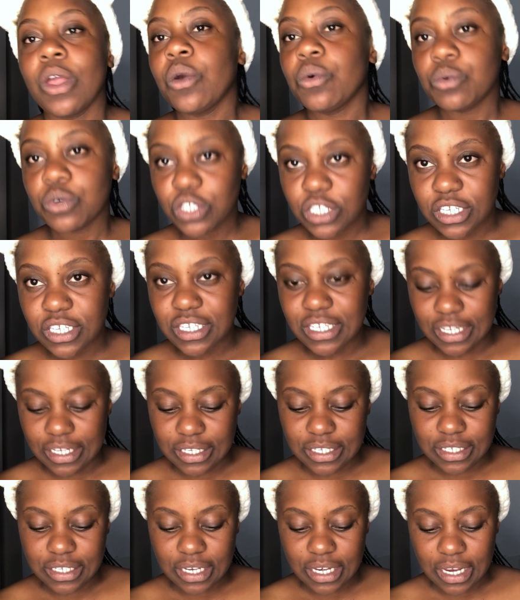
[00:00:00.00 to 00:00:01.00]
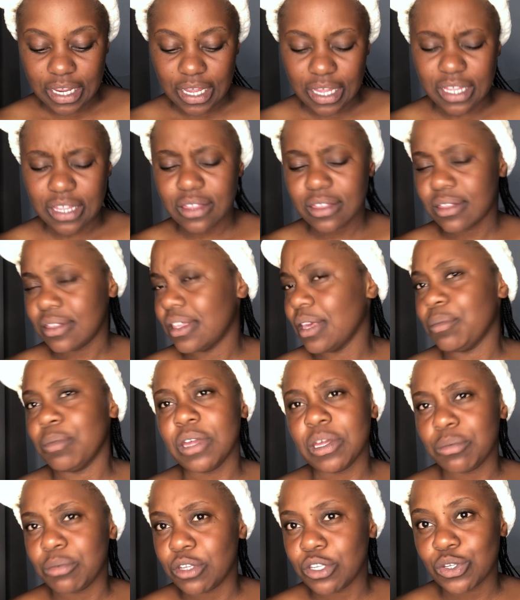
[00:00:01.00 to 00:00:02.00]
which is Texela. They
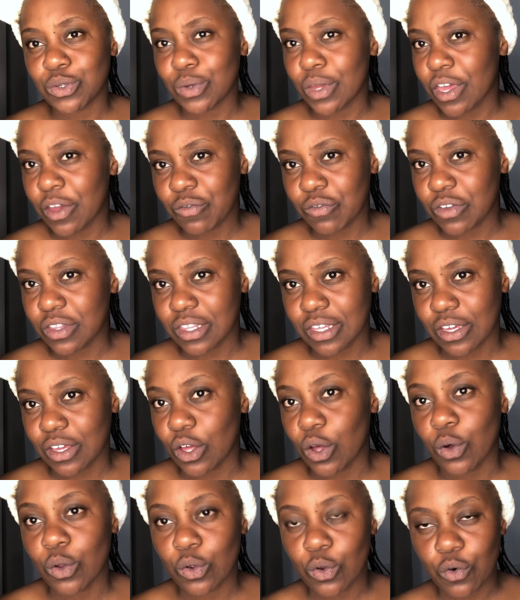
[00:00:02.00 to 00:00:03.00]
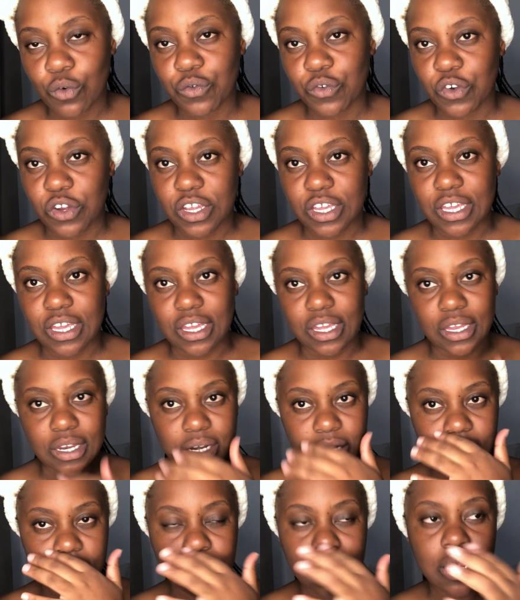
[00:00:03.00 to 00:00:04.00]
made me do everything all over
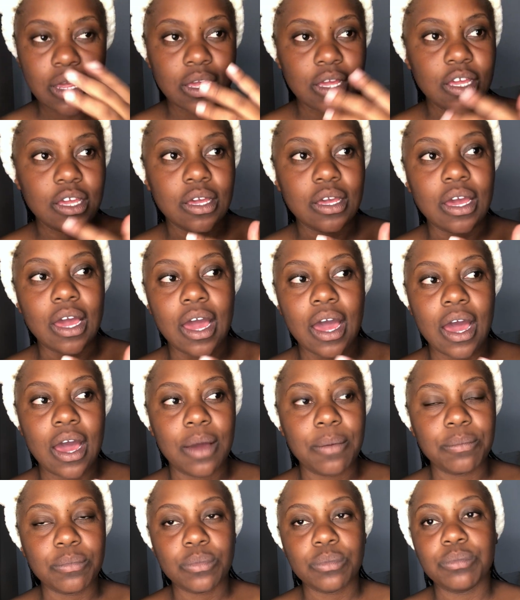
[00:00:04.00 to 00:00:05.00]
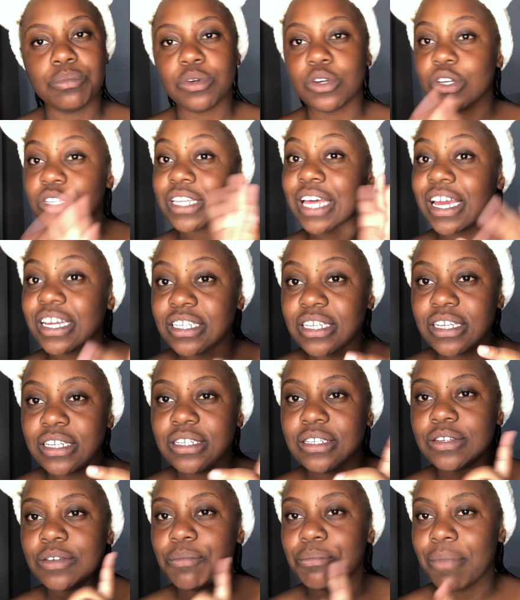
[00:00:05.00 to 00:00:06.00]
again. Because I
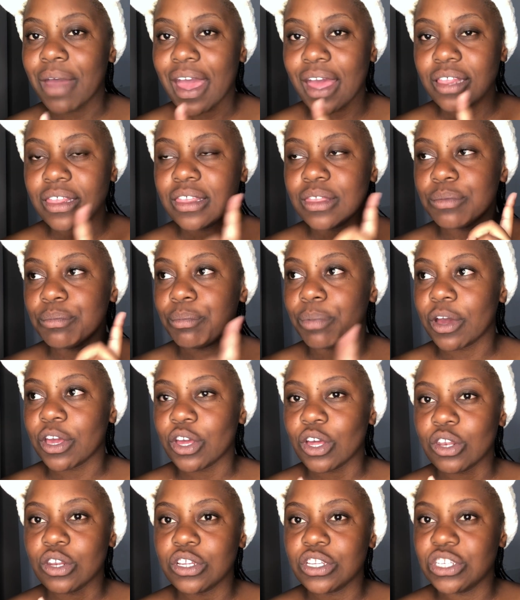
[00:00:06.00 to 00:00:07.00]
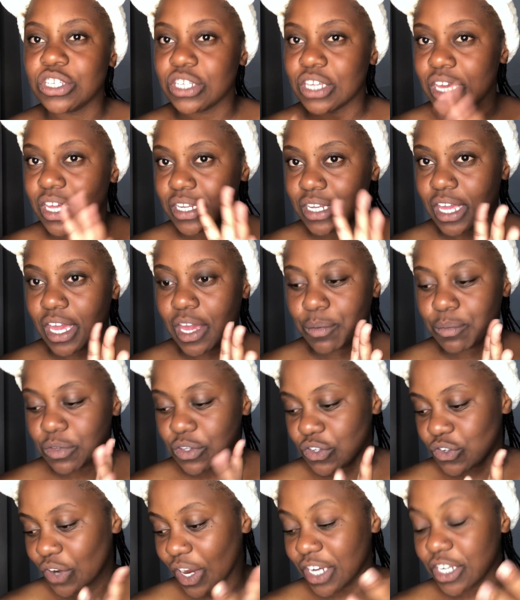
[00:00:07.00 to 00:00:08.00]
did math, biology, and
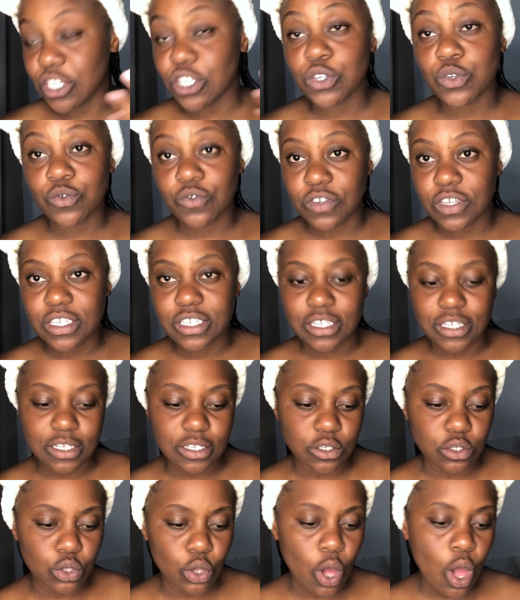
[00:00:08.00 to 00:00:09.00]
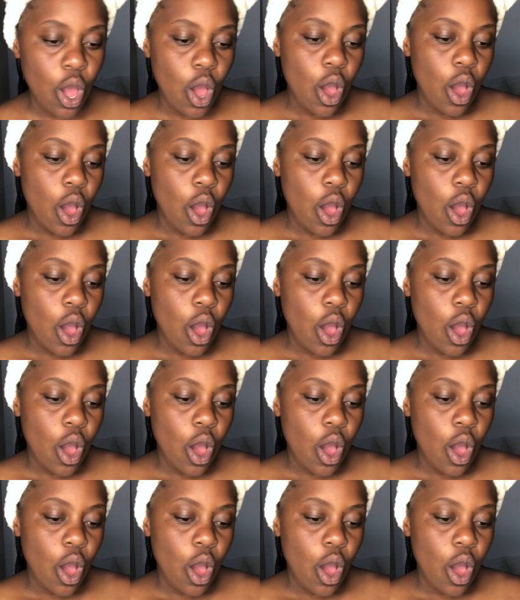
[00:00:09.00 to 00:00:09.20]
chemistry. I didn't do physics. So